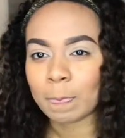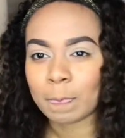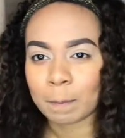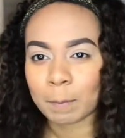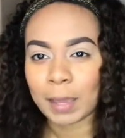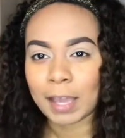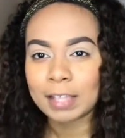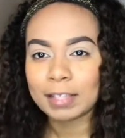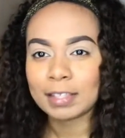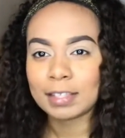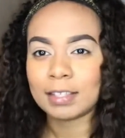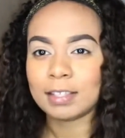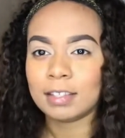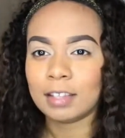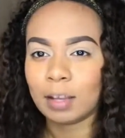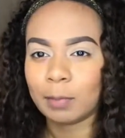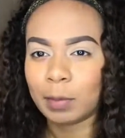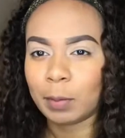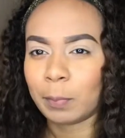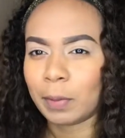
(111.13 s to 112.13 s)
pay
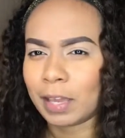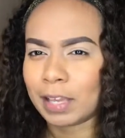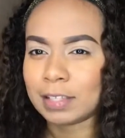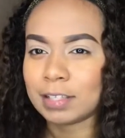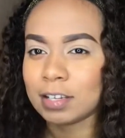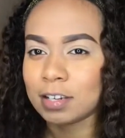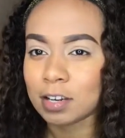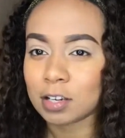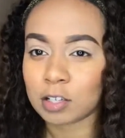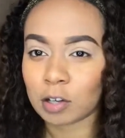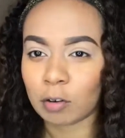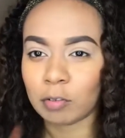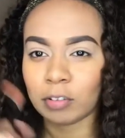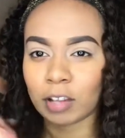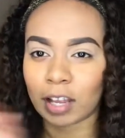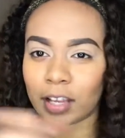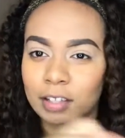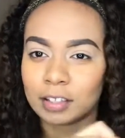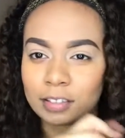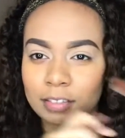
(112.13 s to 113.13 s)
attention. Don't
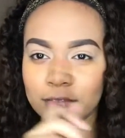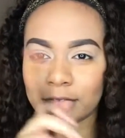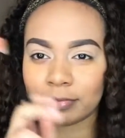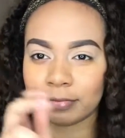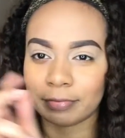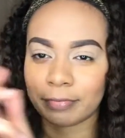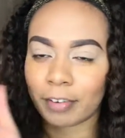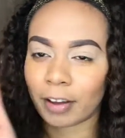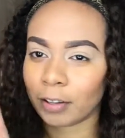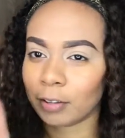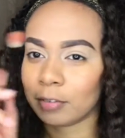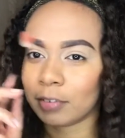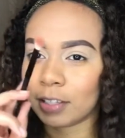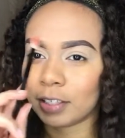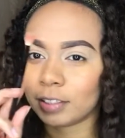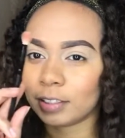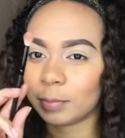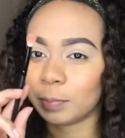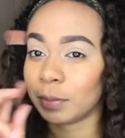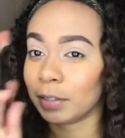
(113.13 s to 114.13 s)
like follow
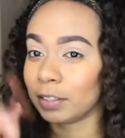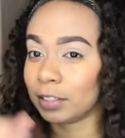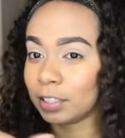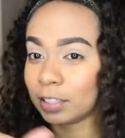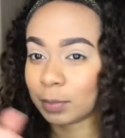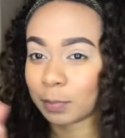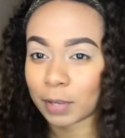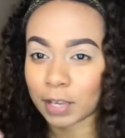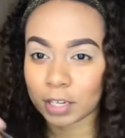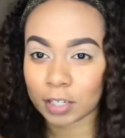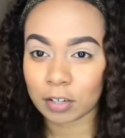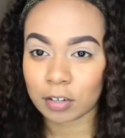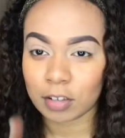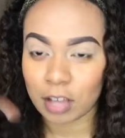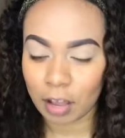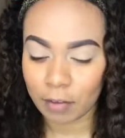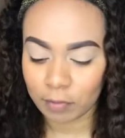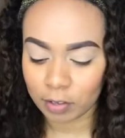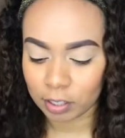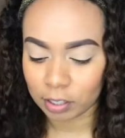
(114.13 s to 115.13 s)
this, but just make sure you
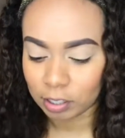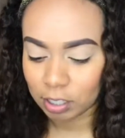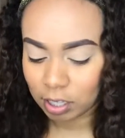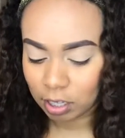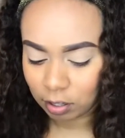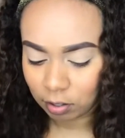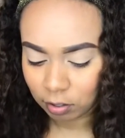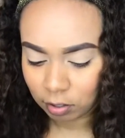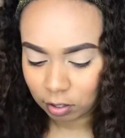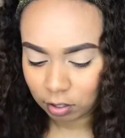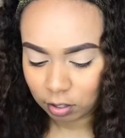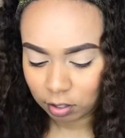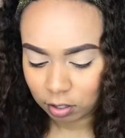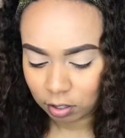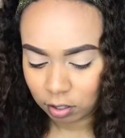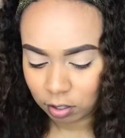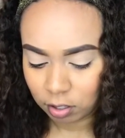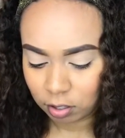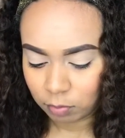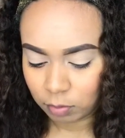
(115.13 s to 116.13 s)
have it clean
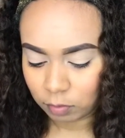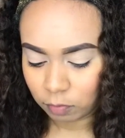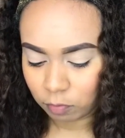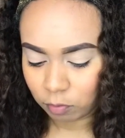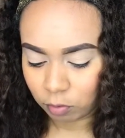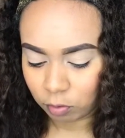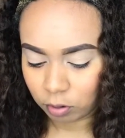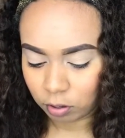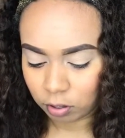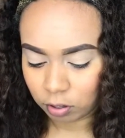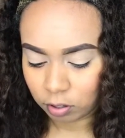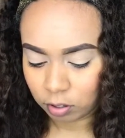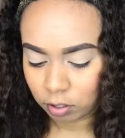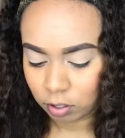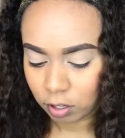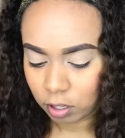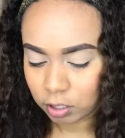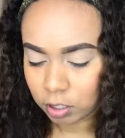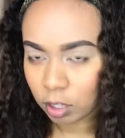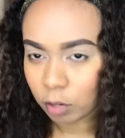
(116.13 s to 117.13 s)
before,
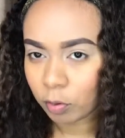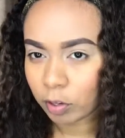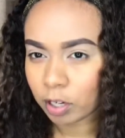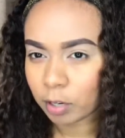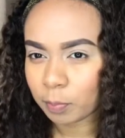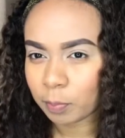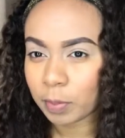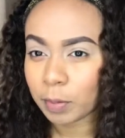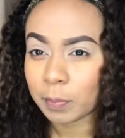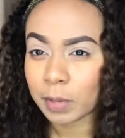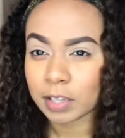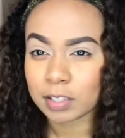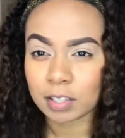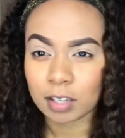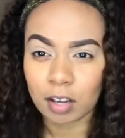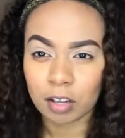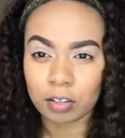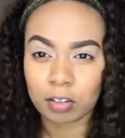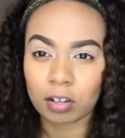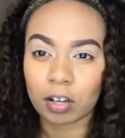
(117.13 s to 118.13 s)
because you don't want to be
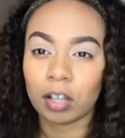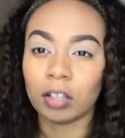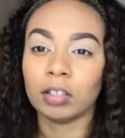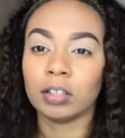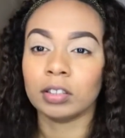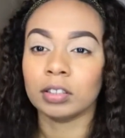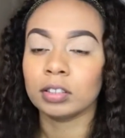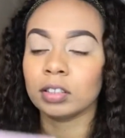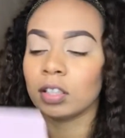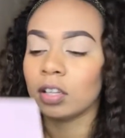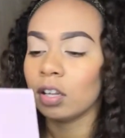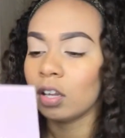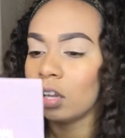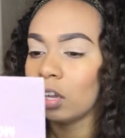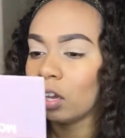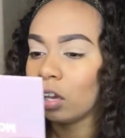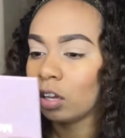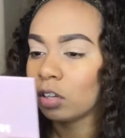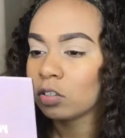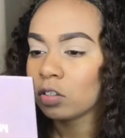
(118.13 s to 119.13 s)
mixing other colors.
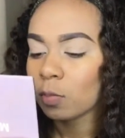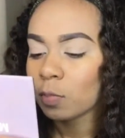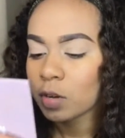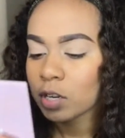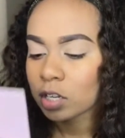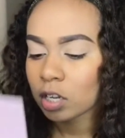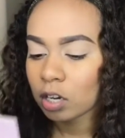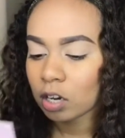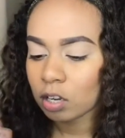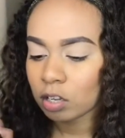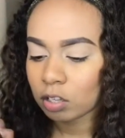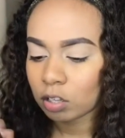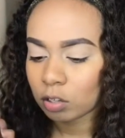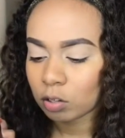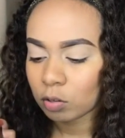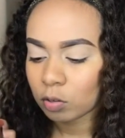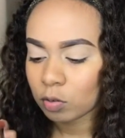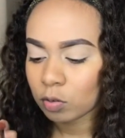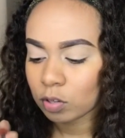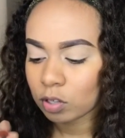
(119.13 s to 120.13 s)
So I'm just gonna
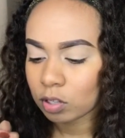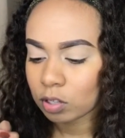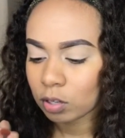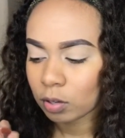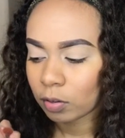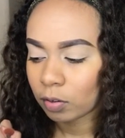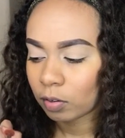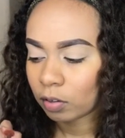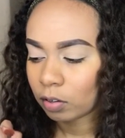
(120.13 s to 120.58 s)
use,